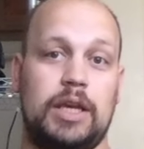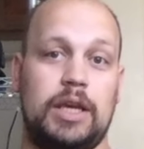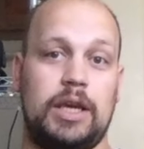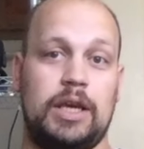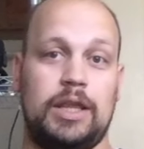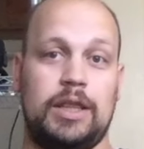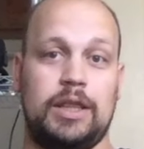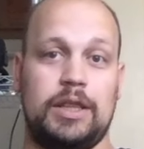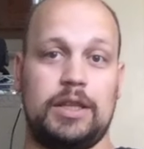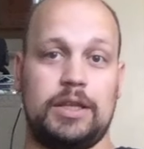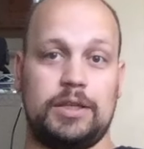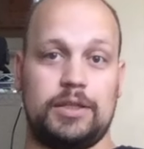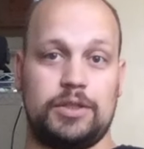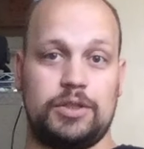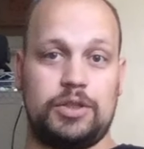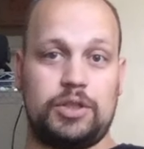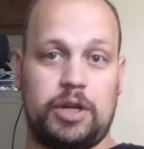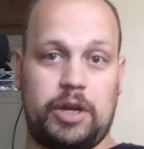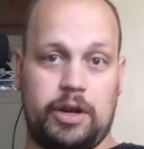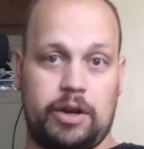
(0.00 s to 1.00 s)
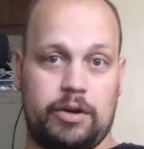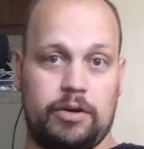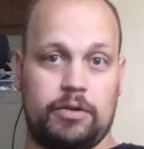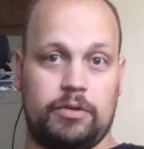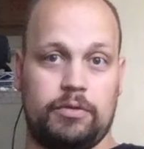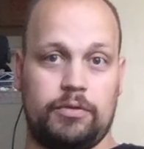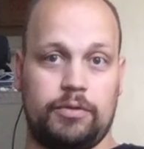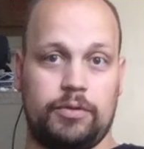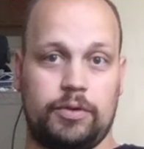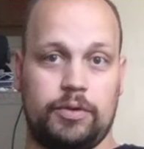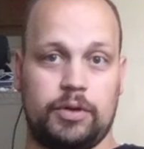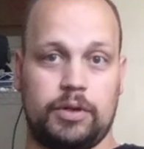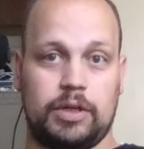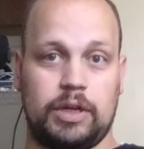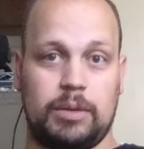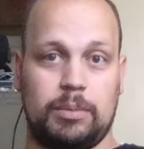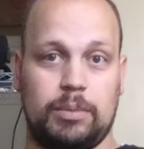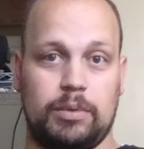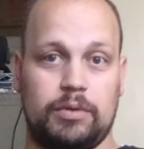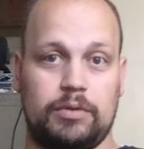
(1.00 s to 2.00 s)
in this chair for a
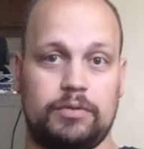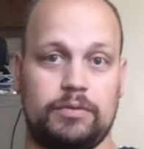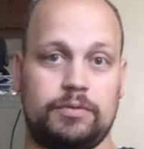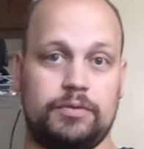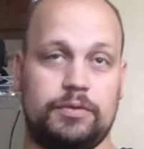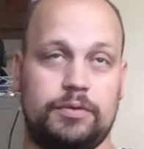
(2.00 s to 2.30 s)
couple